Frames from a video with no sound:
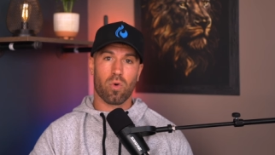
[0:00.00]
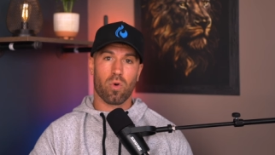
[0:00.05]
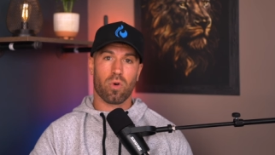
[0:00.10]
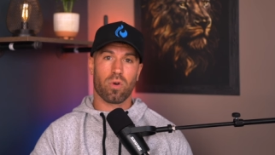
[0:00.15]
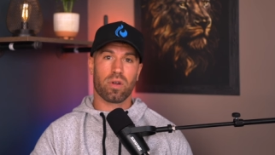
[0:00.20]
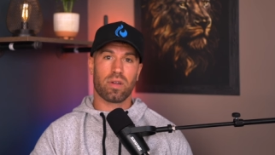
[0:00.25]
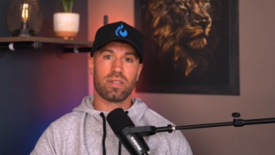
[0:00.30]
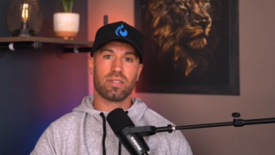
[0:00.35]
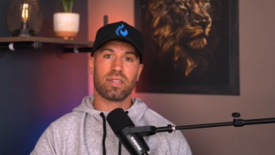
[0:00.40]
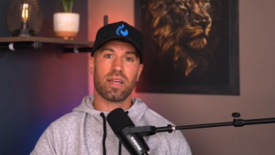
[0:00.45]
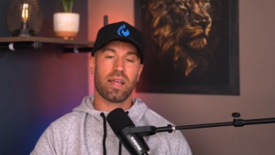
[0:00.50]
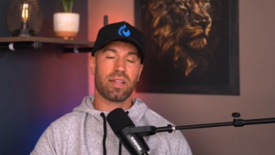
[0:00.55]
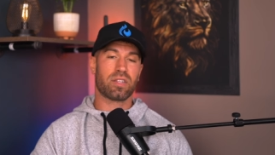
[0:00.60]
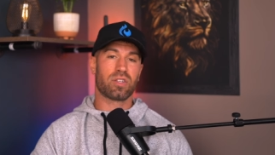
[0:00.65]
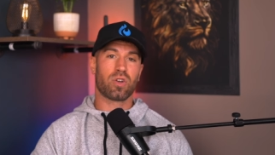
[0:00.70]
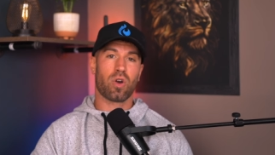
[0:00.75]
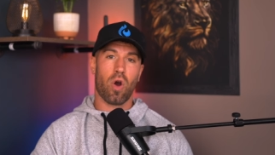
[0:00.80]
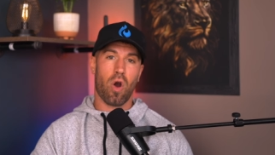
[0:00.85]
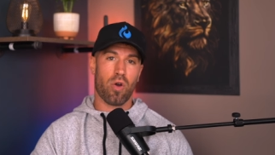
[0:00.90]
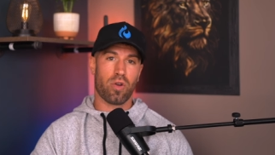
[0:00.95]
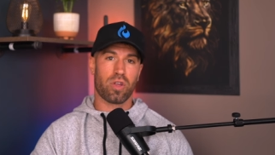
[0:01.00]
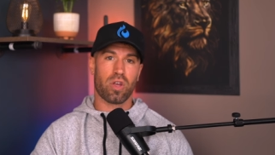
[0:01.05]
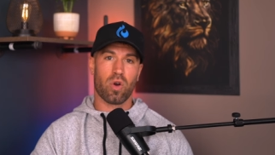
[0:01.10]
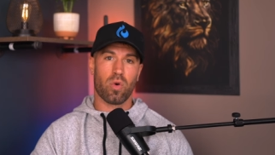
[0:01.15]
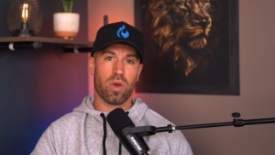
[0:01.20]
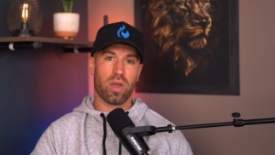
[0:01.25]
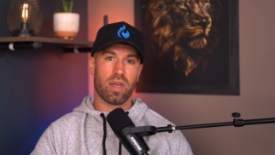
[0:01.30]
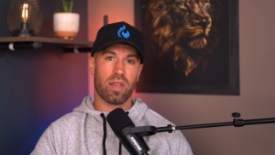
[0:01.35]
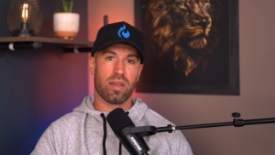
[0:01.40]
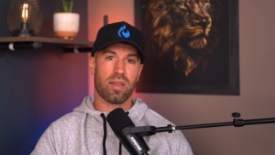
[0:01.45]
more intense
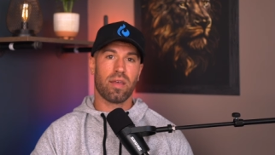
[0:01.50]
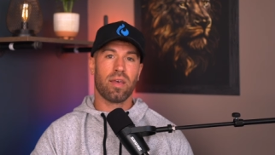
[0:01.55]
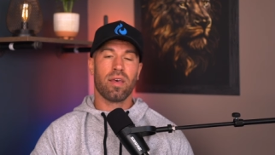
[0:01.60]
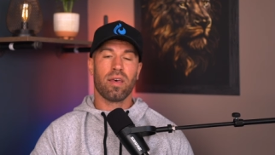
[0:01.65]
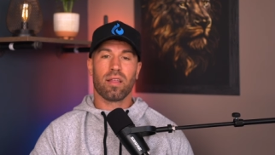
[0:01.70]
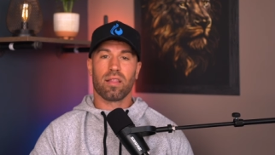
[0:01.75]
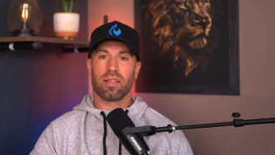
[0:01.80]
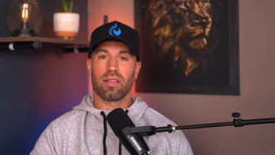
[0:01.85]
cardio in